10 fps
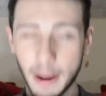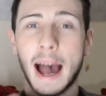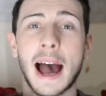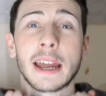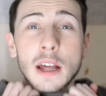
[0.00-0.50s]
but
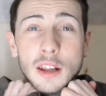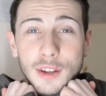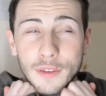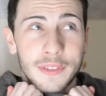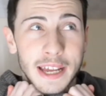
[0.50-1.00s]
I
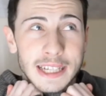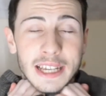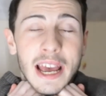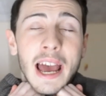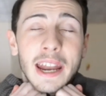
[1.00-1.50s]
love this.
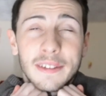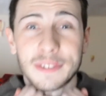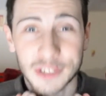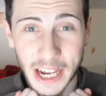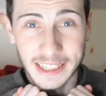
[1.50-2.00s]
And if
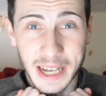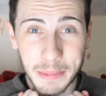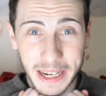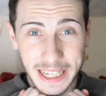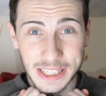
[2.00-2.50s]
you checked out
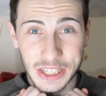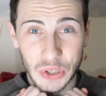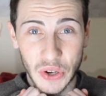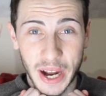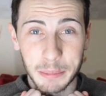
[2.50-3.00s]
my
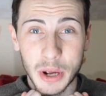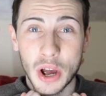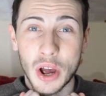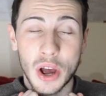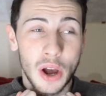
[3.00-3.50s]
Instagram
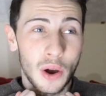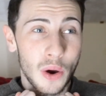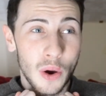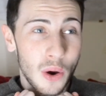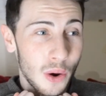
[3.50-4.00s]

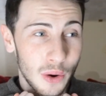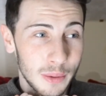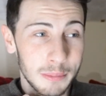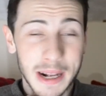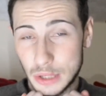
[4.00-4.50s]
or
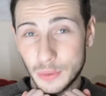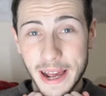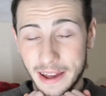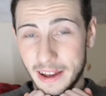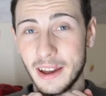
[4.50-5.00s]
my
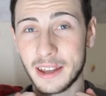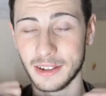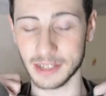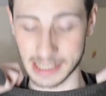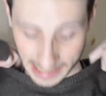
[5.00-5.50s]
Twitter,
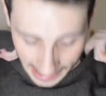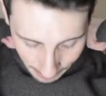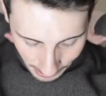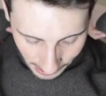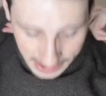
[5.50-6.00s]
you'll see I
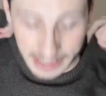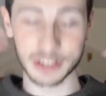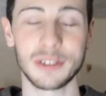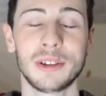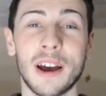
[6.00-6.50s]
posted
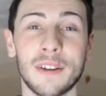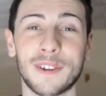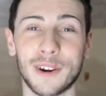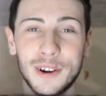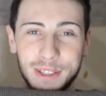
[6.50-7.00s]
New Year
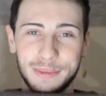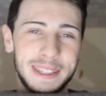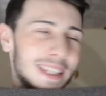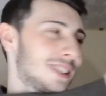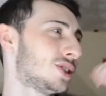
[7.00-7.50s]
photos
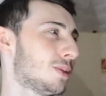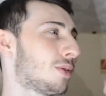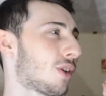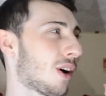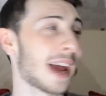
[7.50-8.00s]
with this
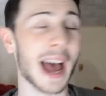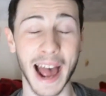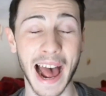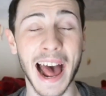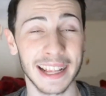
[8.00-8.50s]
jumper on,
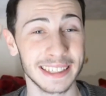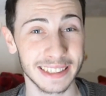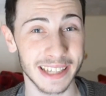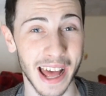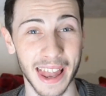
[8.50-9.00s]

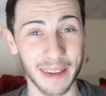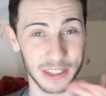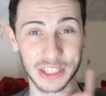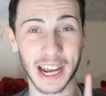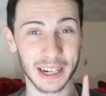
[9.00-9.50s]
and a
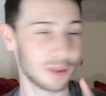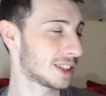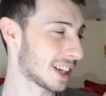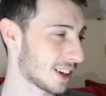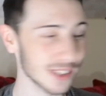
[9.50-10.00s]
leather jacket,
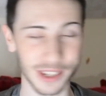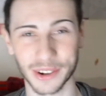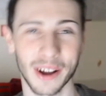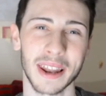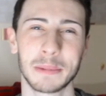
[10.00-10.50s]
which I also
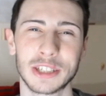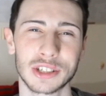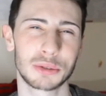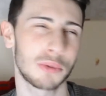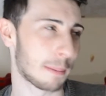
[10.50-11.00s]
got. Let me
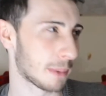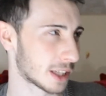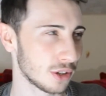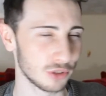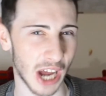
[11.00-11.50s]
just grab my
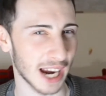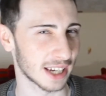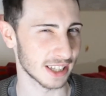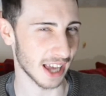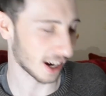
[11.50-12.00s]
two
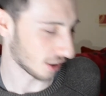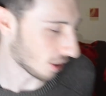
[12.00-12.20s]
jackets that I